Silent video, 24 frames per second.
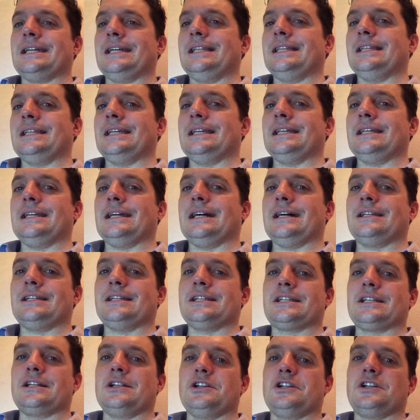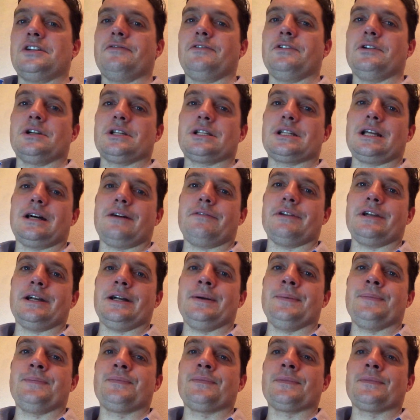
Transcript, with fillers: in the uh, dissolution of Yugoslavia.